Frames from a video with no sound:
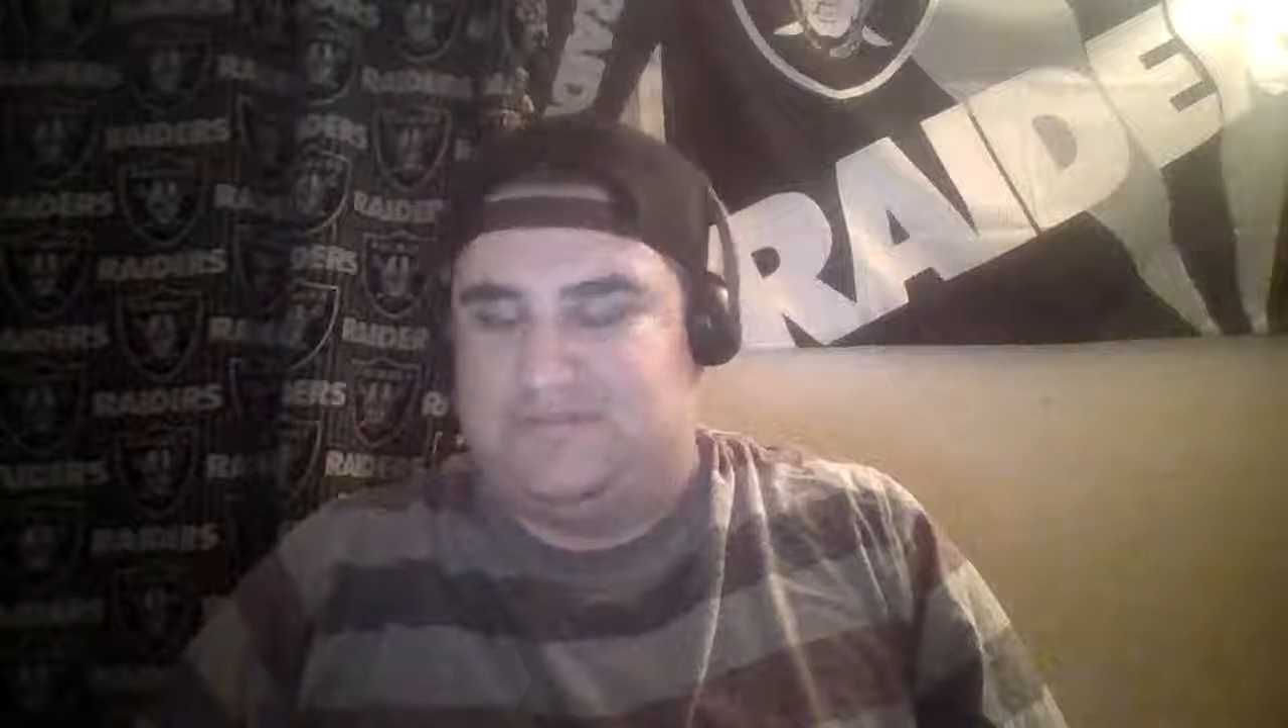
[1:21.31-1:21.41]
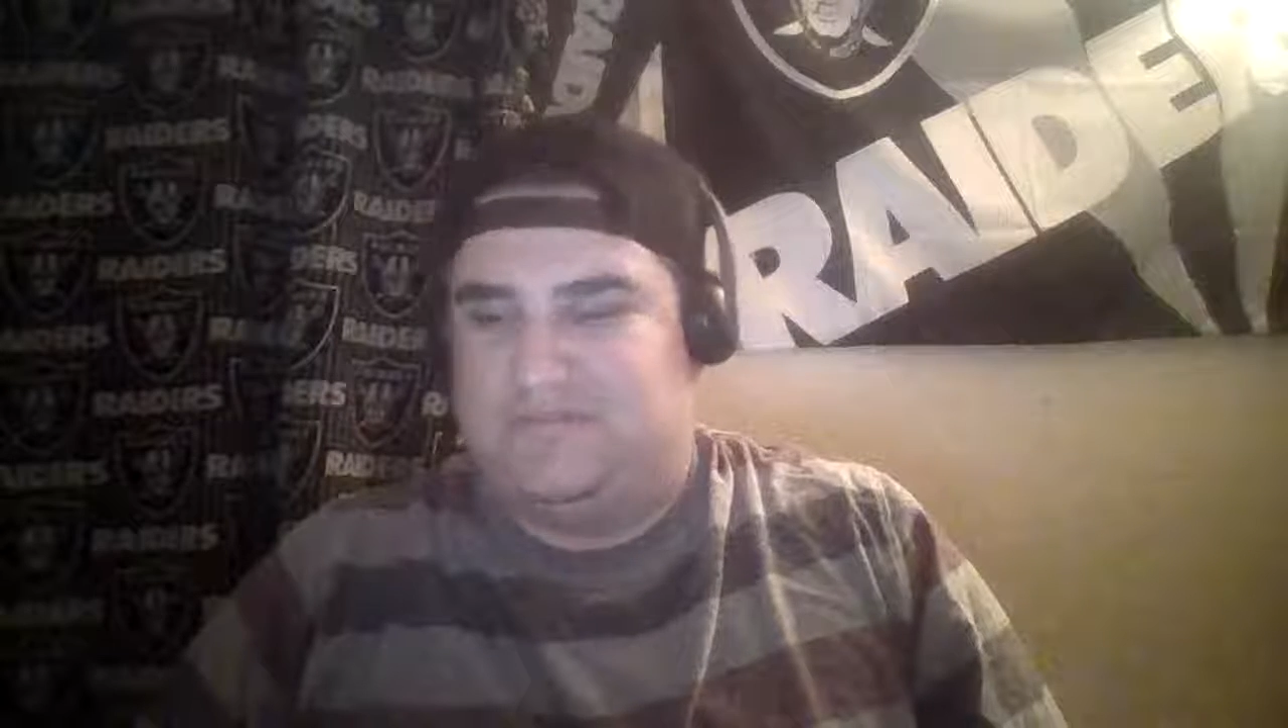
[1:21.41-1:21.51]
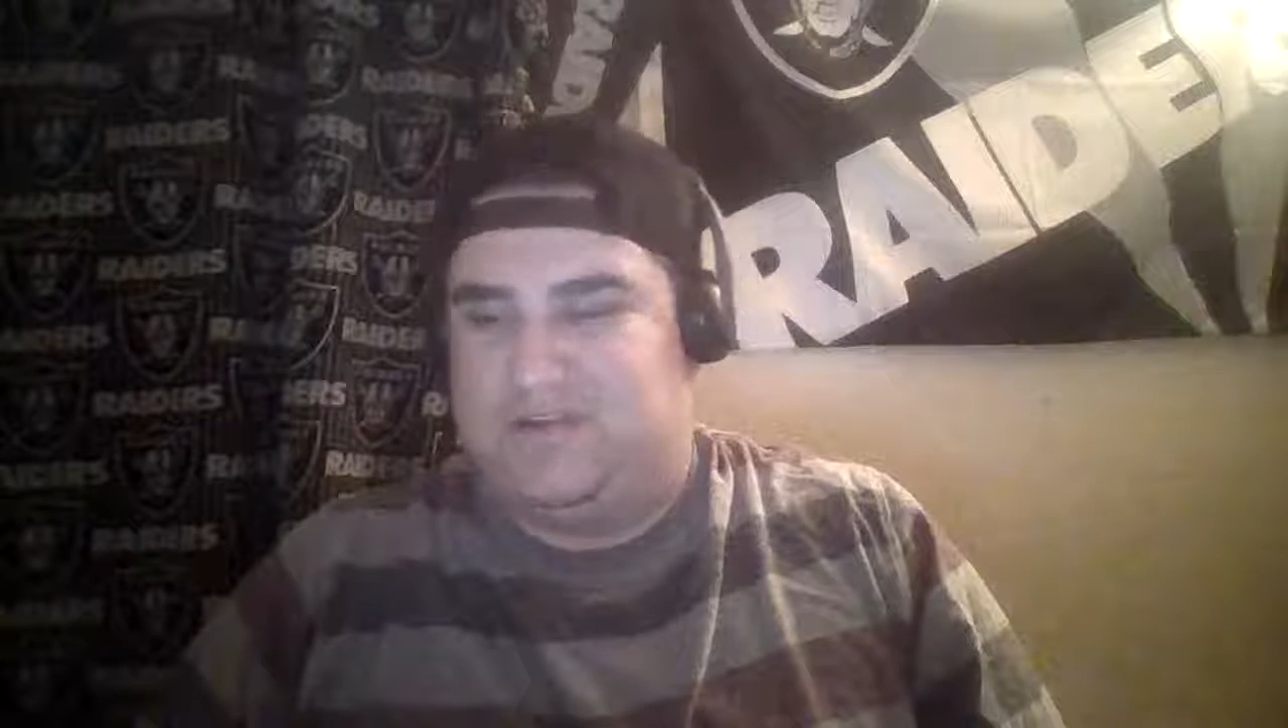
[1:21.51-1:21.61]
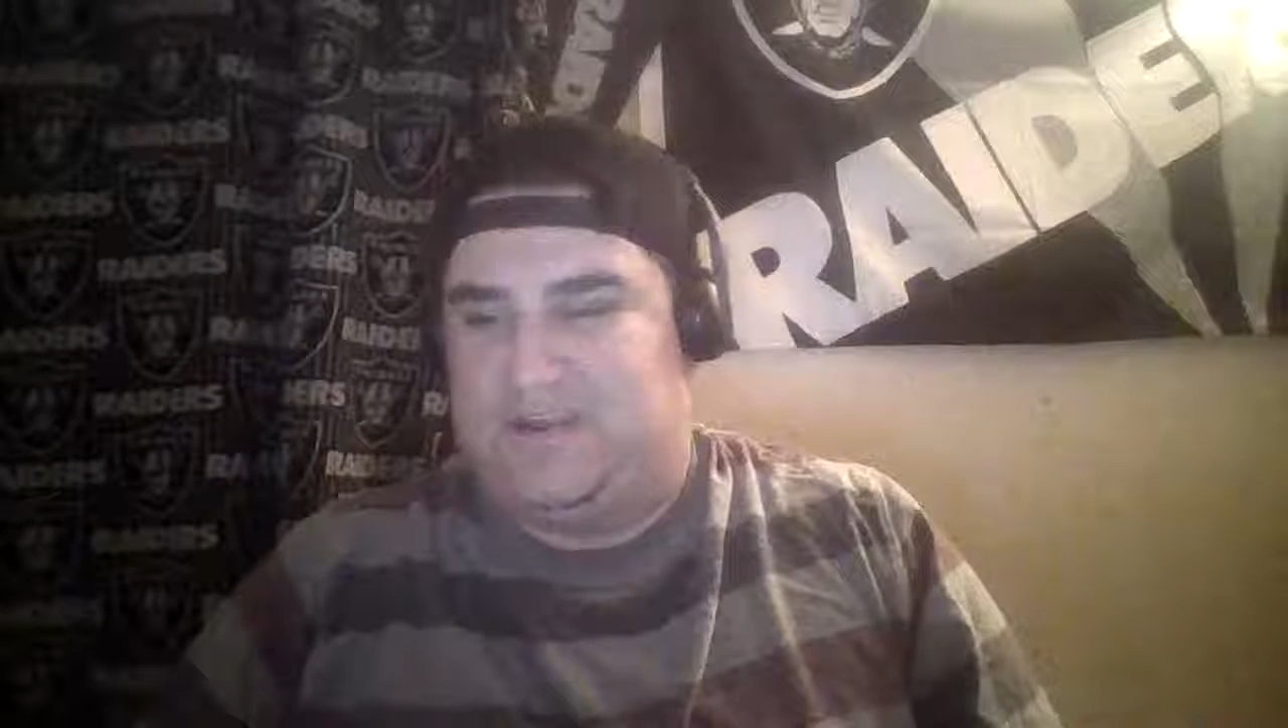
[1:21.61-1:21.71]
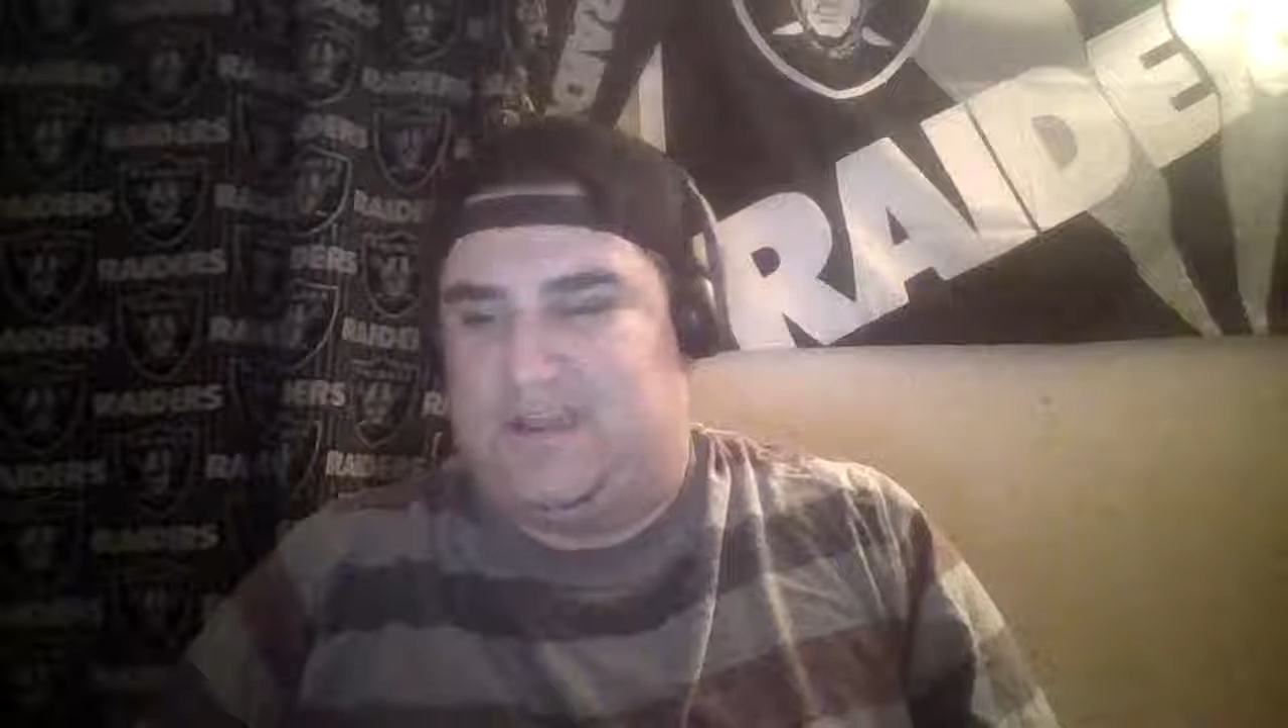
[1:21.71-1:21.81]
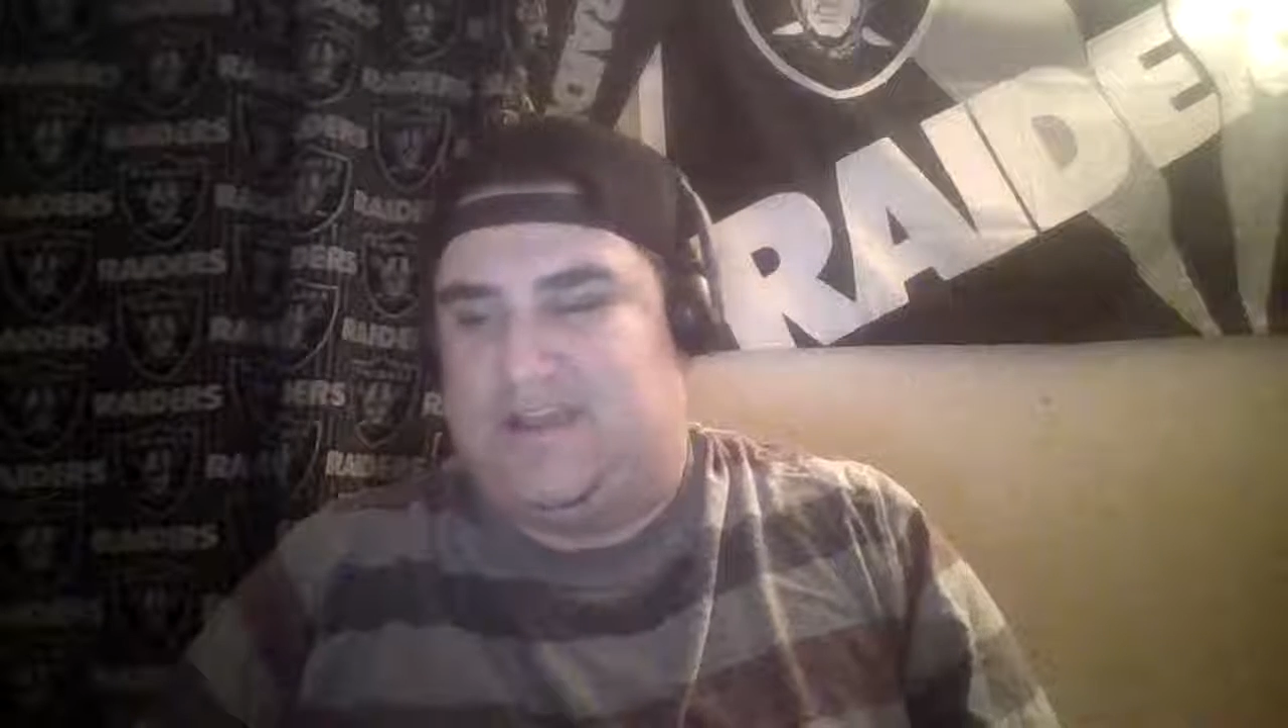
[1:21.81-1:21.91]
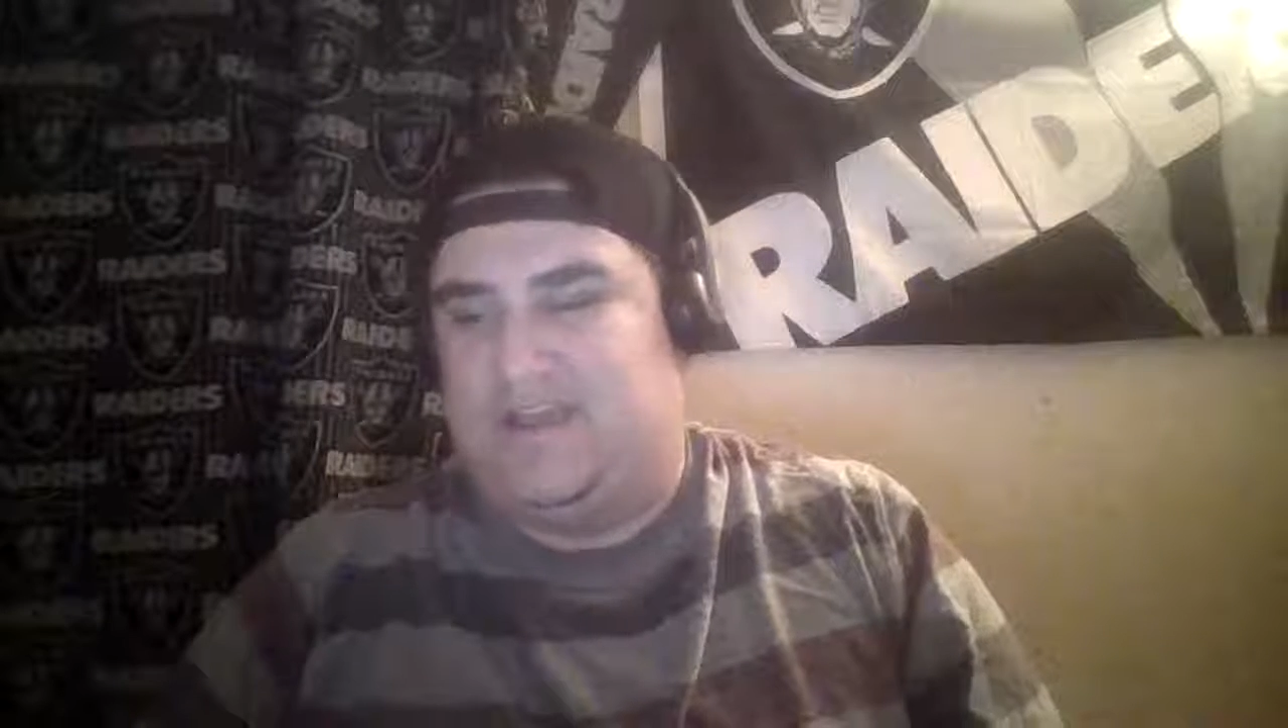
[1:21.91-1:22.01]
pretty